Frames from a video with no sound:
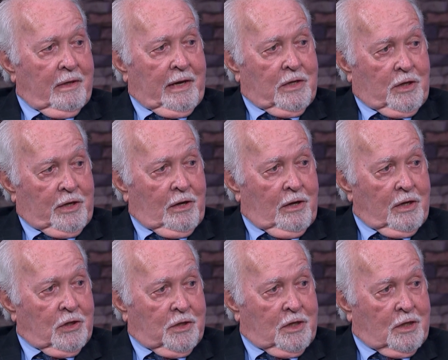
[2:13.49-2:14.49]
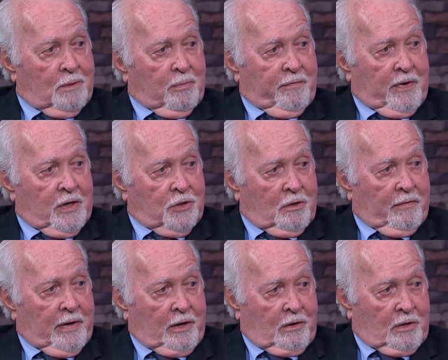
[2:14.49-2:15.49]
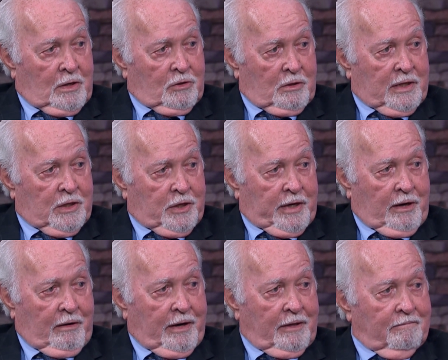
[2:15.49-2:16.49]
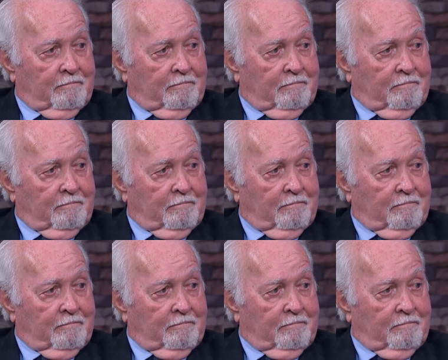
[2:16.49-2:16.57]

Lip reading: as a young assistant professor of agricultural engineering.